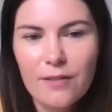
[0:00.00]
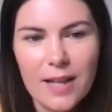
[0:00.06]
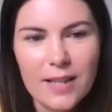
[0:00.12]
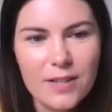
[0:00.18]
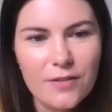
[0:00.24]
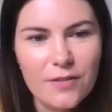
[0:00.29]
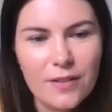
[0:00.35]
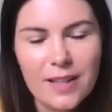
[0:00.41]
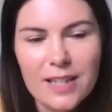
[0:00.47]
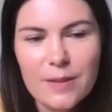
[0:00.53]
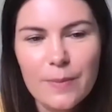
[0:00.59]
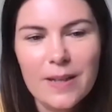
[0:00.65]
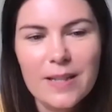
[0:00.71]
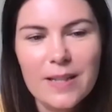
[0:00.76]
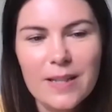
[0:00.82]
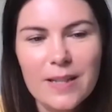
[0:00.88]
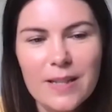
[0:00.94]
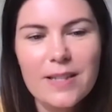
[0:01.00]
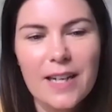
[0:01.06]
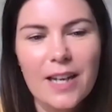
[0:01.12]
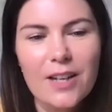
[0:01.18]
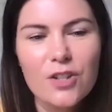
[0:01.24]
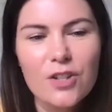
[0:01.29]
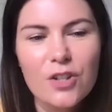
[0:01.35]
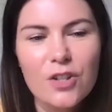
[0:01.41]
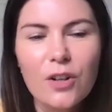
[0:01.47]
The flight's really expensive to
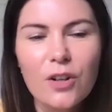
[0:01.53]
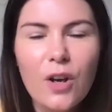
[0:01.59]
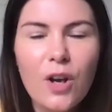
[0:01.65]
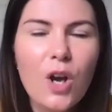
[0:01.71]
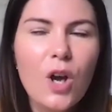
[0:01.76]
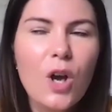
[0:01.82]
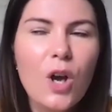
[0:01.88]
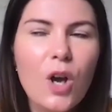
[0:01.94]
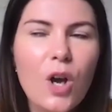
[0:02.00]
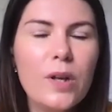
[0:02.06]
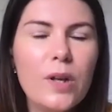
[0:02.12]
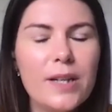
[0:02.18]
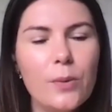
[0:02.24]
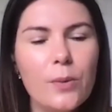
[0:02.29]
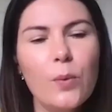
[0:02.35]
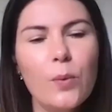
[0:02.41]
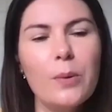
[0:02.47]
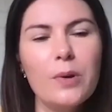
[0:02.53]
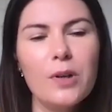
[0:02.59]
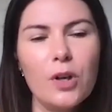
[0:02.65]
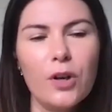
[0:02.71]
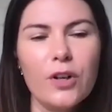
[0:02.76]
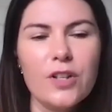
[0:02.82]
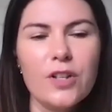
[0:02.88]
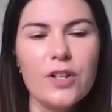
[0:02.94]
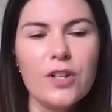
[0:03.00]
get to. We would
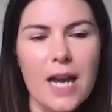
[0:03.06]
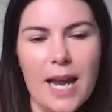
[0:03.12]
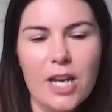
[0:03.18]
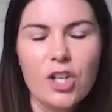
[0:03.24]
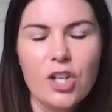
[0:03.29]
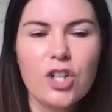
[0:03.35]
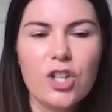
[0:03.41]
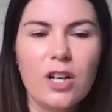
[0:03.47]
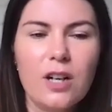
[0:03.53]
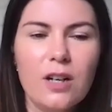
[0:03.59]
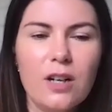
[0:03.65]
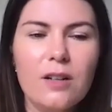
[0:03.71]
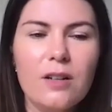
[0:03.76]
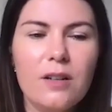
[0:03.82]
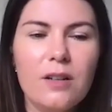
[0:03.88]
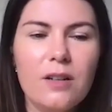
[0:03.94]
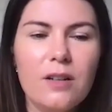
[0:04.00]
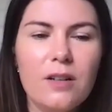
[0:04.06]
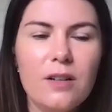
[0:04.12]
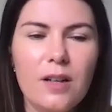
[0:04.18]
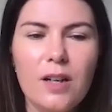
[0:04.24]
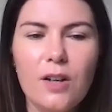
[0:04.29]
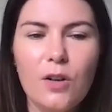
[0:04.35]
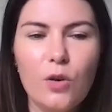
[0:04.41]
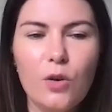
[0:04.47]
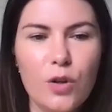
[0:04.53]
go to Asia
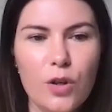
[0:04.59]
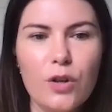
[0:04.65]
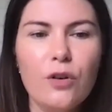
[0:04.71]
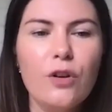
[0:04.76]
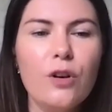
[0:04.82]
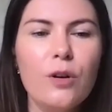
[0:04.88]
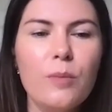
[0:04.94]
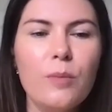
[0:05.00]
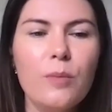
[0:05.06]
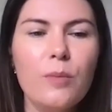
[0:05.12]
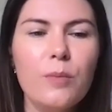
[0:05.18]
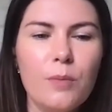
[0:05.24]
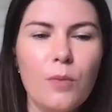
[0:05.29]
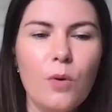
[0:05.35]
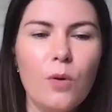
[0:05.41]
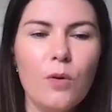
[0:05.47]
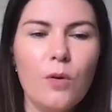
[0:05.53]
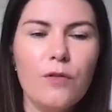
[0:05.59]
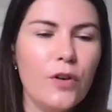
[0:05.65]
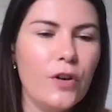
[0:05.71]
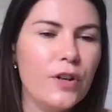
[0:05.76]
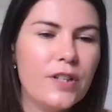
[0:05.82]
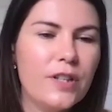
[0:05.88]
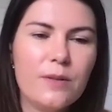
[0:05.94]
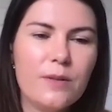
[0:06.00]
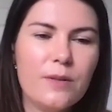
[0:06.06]
or Europe more
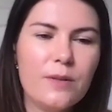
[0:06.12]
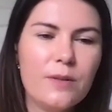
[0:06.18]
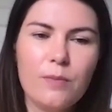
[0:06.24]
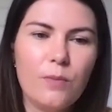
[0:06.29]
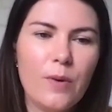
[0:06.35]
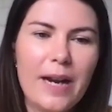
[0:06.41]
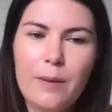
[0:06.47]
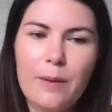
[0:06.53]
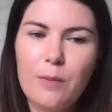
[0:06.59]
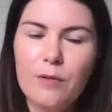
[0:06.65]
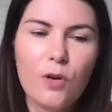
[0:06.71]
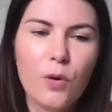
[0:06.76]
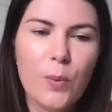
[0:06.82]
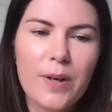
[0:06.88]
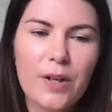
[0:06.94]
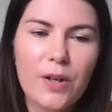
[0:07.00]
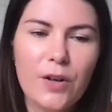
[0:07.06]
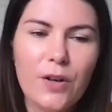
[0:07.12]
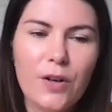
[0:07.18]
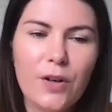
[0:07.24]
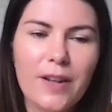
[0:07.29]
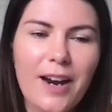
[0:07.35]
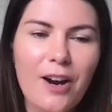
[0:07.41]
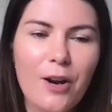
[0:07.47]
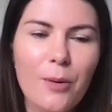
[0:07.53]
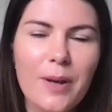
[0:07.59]
first, way before we'd go to
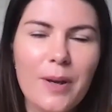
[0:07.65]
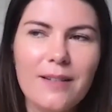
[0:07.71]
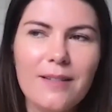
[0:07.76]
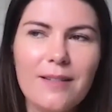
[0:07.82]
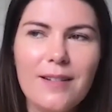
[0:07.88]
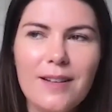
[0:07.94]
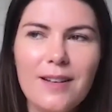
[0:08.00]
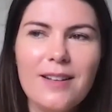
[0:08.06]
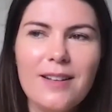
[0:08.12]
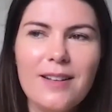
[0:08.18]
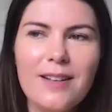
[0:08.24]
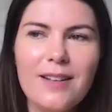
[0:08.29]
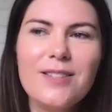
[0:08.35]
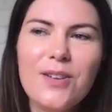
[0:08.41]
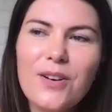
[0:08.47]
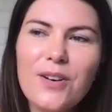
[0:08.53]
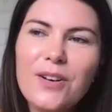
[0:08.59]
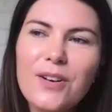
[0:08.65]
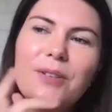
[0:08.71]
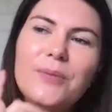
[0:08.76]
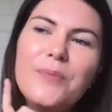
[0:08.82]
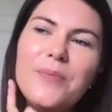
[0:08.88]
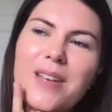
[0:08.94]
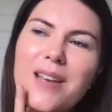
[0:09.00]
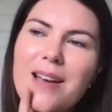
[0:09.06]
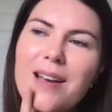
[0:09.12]
the Caribbean. So
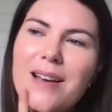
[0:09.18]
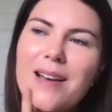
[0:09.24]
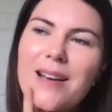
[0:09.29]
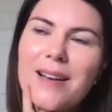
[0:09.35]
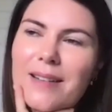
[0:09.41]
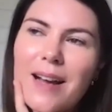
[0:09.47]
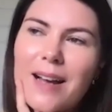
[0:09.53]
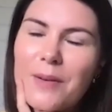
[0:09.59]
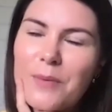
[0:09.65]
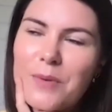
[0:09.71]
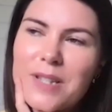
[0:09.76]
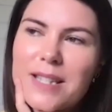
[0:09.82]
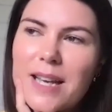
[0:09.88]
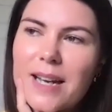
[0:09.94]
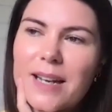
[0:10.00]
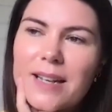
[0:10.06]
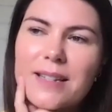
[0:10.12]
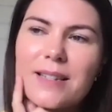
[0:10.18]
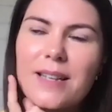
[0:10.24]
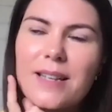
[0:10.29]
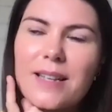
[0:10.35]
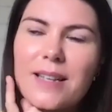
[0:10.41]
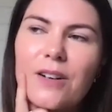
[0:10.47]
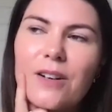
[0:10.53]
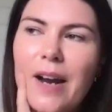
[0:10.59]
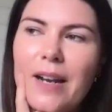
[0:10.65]
yeah, I would say it's
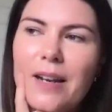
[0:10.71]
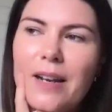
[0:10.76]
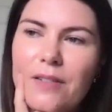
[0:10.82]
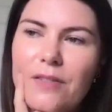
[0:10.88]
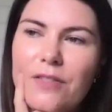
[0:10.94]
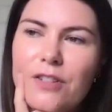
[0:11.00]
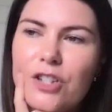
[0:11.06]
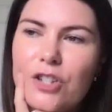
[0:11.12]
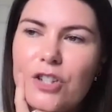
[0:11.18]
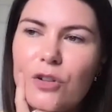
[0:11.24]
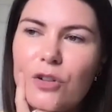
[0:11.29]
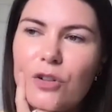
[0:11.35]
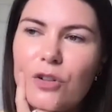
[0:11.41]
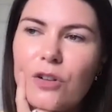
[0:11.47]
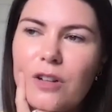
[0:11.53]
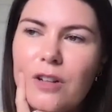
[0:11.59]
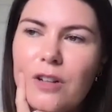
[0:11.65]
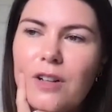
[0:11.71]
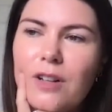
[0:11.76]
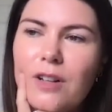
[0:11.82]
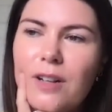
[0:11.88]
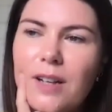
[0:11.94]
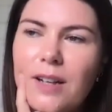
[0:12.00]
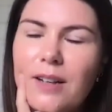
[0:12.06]
underrated for sure.